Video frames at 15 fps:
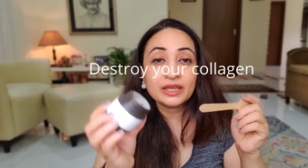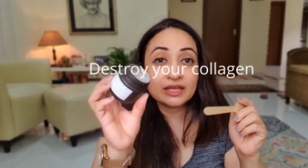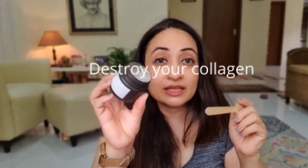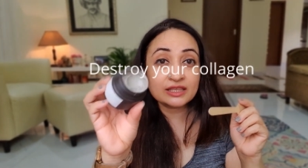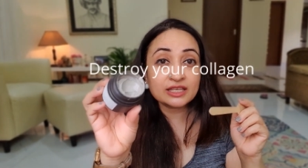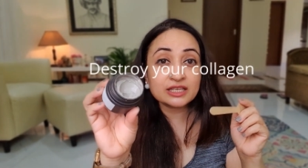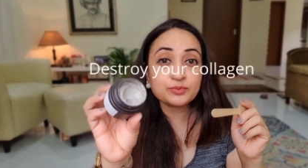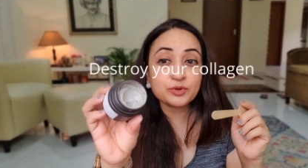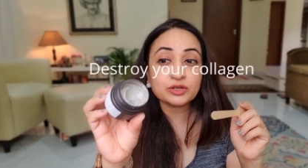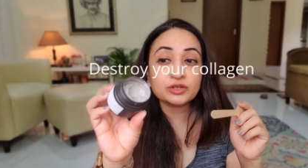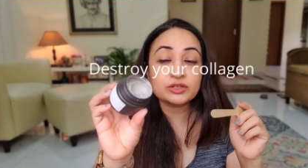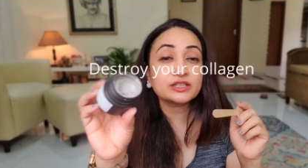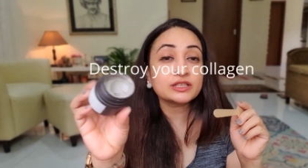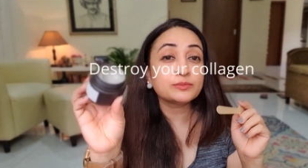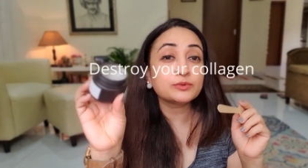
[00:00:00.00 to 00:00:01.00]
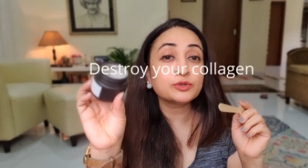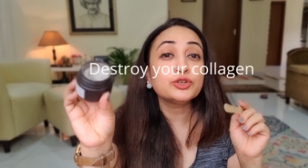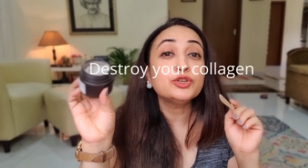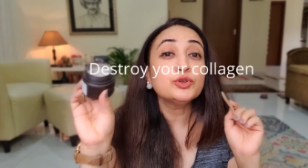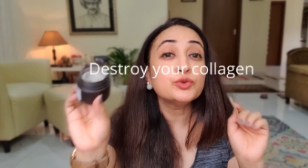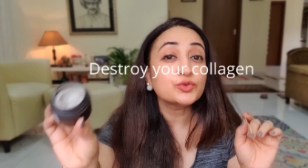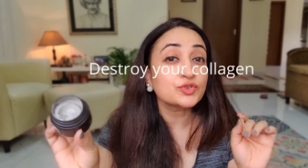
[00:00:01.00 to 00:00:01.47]
This product is able to
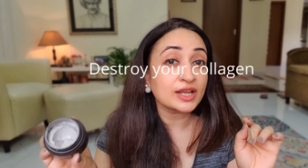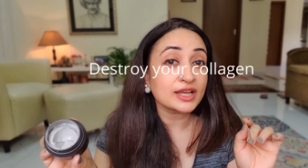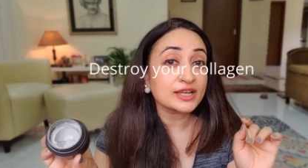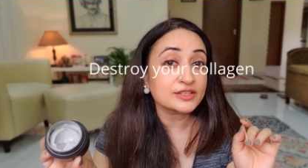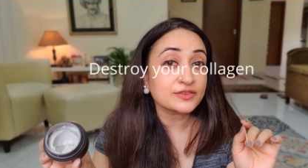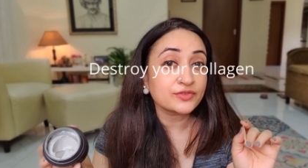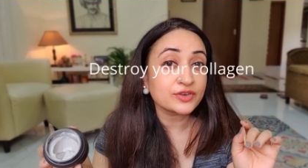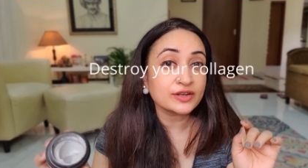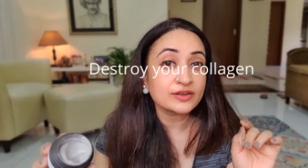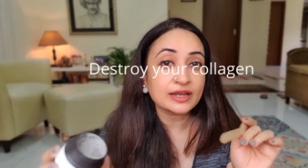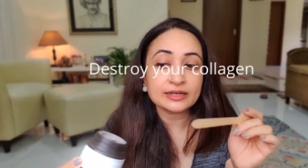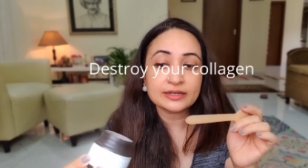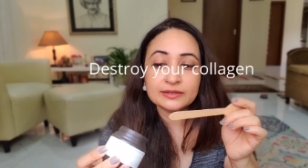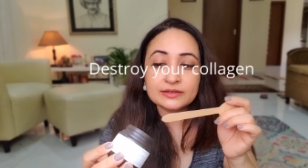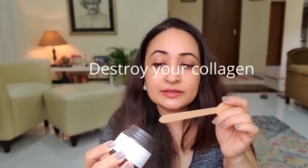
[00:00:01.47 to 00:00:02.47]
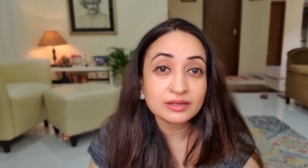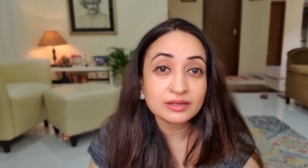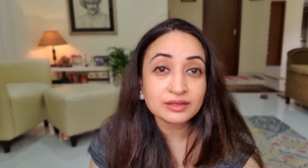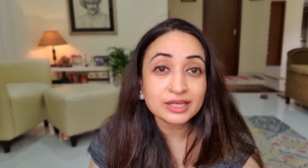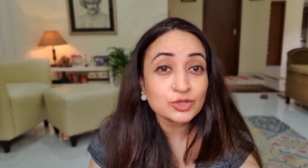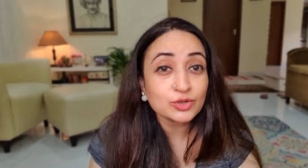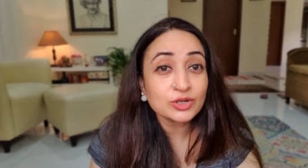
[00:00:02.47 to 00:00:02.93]
neutralize the free radicals.
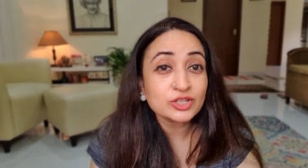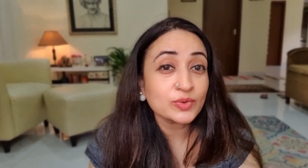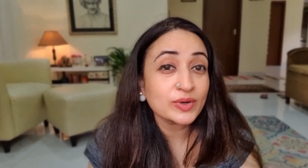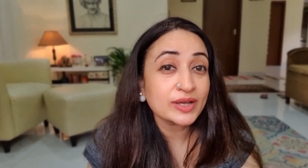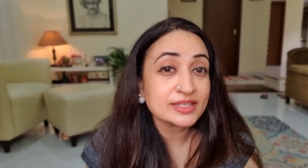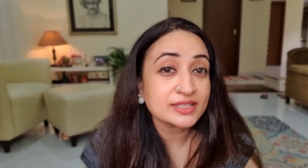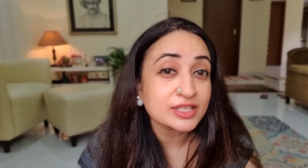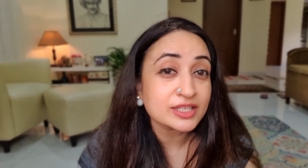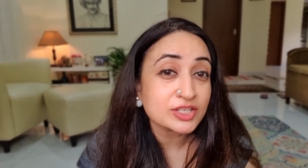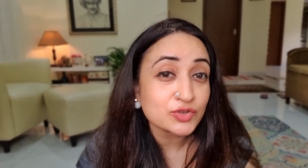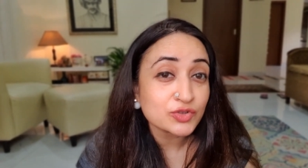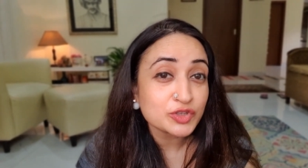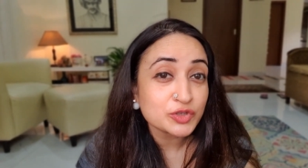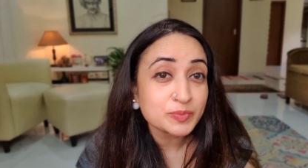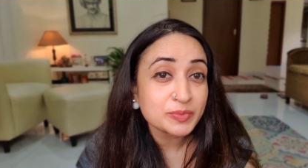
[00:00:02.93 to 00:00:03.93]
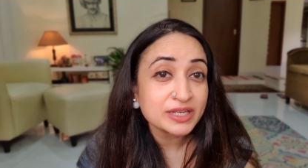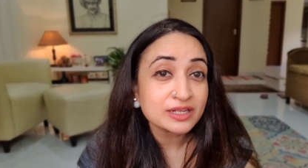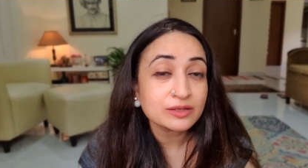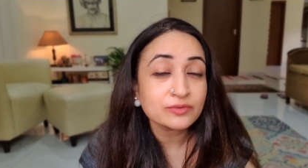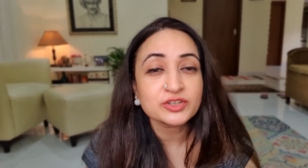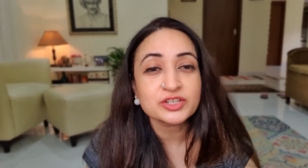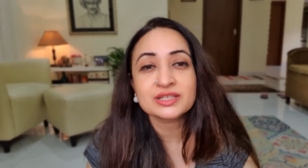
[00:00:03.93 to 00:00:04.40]
It also has citrus peel
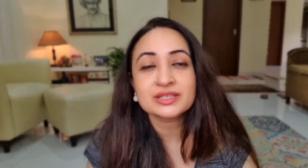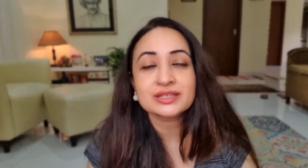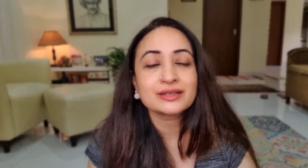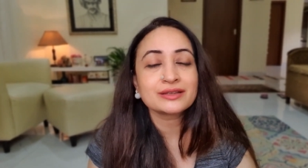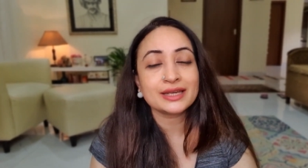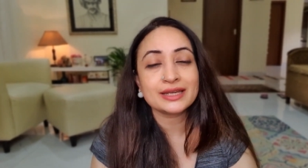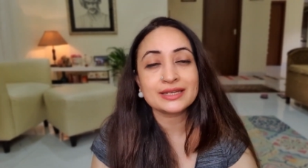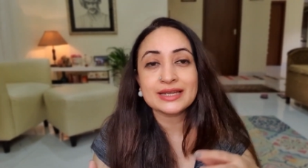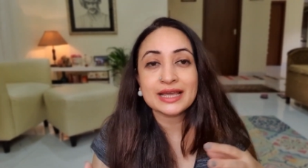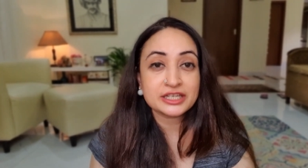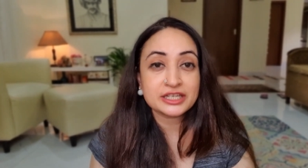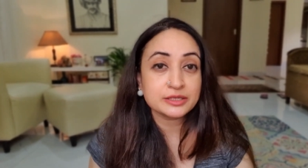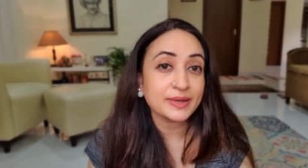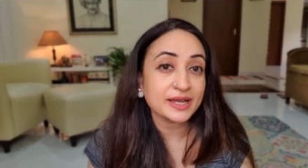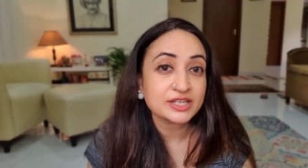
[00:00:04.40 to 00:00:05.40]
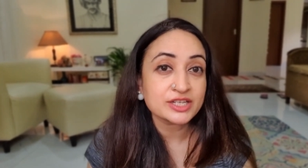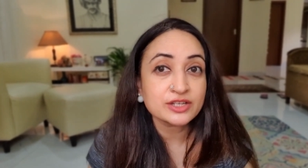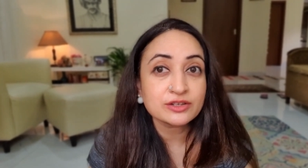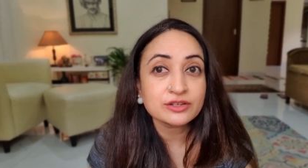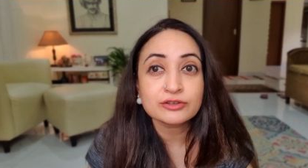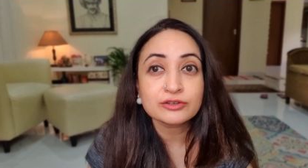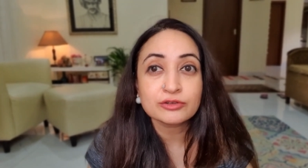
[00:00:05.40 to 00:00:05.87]
which is great
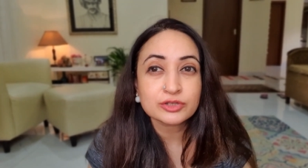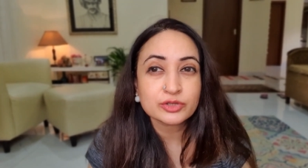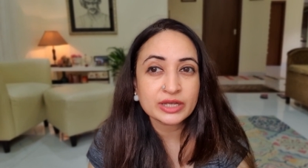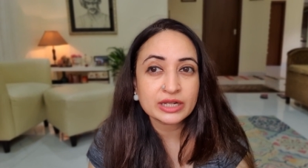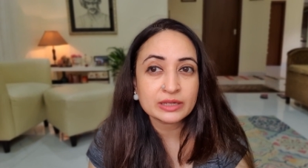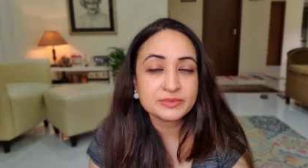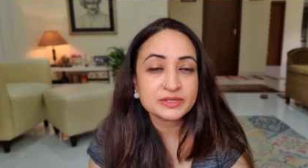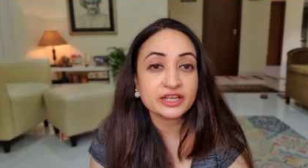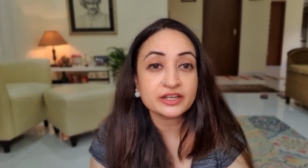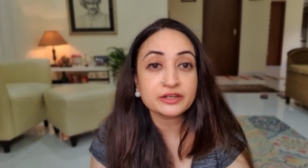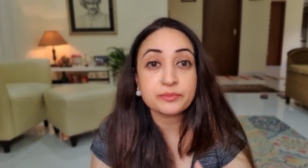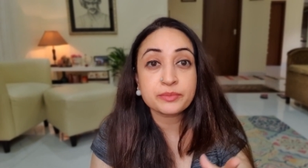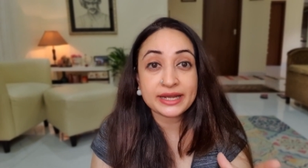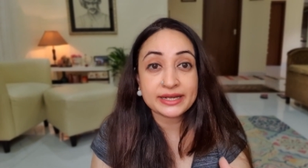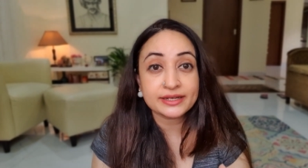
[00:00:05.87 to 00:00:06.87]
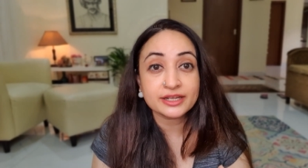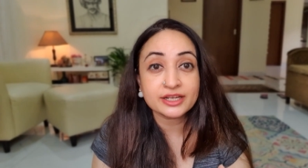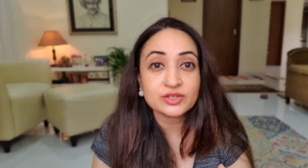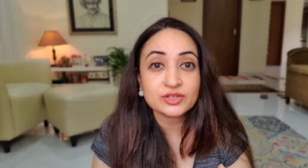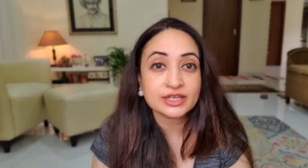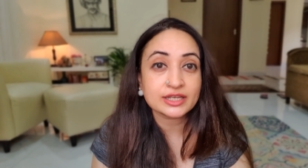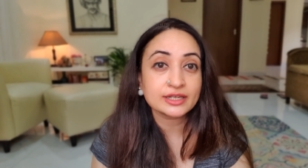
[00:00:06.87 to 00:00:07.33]
antibacterial and also helps to kind of brightening your
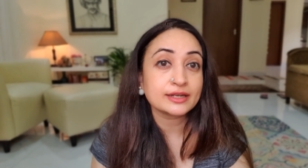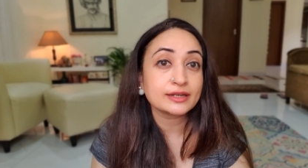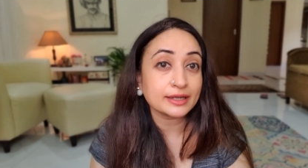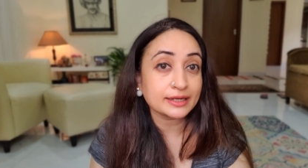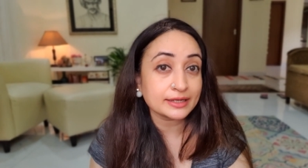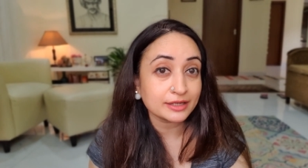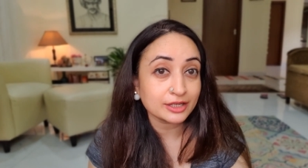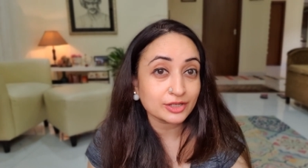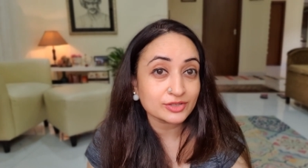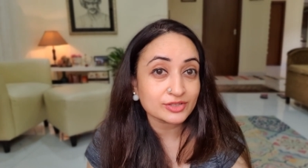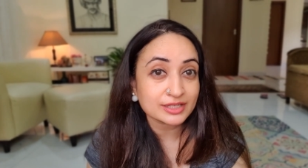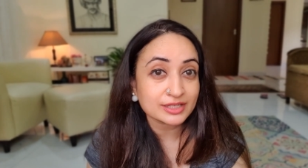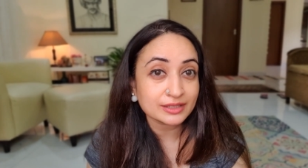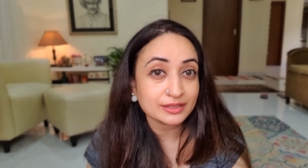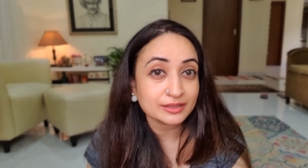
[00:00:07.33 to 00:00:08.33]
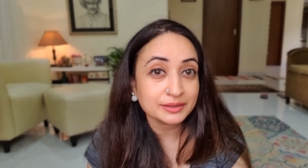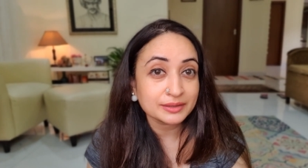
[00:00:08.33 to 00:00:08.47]
skin and lightening your skin.